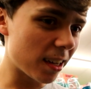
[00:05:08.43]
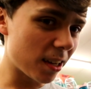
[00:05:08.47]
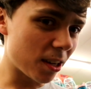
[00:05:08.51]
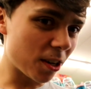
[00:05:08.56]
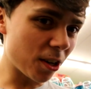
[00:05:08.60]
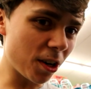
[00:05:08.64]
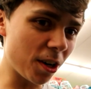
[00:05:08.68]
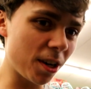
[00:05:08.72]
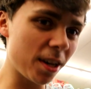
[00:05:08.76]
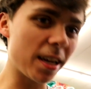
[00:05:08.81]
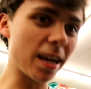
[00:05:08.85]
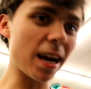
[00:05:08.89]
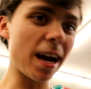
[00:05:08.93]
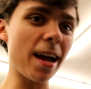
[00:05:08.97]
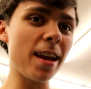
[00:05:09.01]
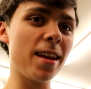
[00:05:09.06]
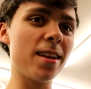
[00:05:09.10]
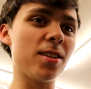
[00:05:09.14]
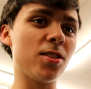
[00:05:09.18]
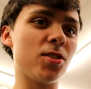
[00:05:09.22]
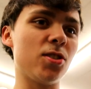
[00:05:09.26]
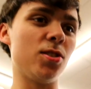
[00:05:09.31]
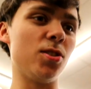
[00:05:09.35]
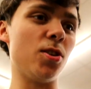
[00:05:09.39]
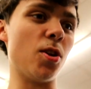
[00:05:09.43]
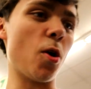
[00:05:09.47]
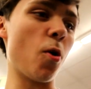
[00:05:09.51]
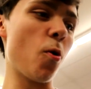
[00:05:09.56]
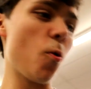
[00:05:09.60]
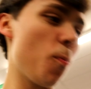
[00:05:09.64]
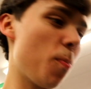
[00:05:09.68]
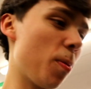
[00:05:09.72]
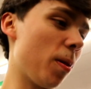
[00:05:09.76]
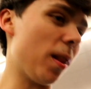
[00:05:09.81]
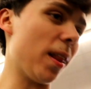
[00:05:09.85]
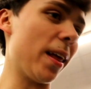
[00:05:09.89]
good God, does
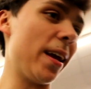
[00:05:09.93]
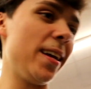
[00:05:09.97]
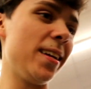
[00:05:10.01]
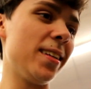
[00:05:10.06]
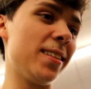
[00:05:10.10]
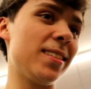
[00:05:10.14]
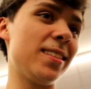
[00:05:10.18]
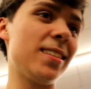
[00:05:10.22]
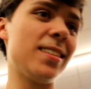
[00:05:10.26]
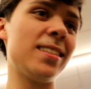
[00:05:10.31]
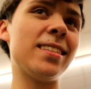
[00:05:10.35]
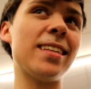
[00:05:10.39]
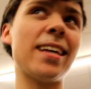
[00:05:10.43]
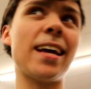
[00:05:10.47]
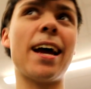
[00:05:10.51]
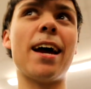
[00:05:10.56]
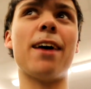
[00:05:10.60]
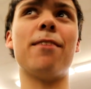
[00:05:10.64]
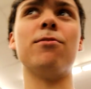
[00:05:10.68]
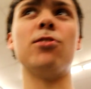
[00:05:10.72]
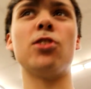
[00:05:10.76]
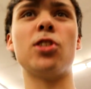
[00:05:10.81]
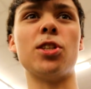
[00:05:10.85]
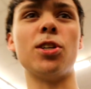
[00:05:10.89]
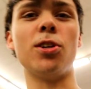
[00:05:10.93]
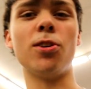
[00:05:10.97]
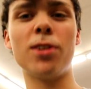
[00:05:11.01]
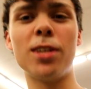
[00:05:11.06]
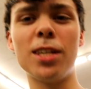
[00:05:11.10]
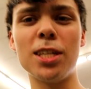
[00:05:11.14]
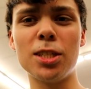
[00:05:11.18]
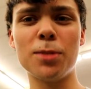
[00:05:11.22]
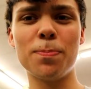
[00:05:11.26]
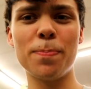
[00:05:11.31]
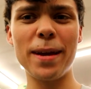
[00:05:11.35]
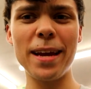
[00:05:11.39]
no place have
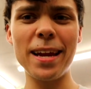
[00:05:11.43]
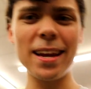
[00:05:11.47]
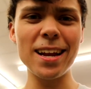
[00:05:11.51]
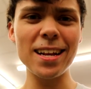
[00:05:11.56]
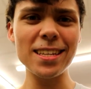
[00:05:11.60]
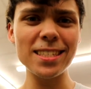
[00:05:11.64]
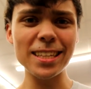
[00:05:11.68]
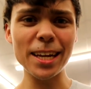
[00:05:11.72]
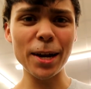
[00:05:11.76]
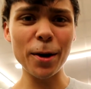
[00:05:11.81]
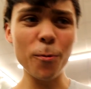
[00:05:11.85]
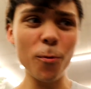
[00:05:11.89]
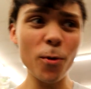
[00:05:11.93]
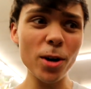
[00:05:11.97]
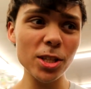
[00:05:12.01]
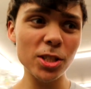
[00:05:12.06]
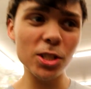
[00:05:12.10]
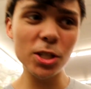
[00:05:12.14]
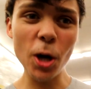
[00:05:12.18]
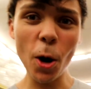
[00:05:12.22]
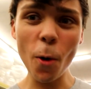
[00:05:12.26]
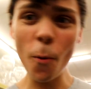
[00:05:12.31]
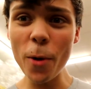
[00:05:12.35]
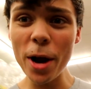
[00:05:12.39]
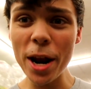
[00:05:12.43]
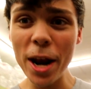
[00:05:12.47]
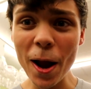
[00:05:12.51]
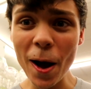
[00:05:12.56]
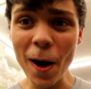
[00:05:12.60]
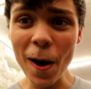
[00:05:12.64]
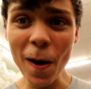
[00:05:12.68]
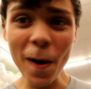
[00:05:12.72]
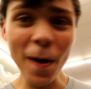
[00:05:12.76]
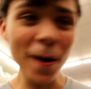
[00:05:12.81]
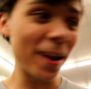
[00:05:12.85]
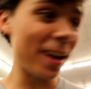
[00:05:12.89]
circus peanuts? Like what's going
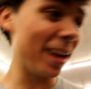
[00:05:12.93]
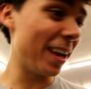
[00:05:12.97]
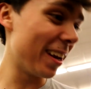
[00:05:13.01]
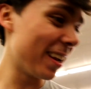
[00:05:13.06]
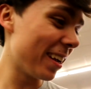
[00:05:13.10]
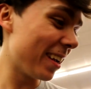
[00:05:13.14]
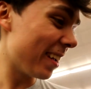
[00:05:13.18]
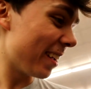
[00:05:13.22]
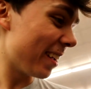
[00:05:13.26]
on?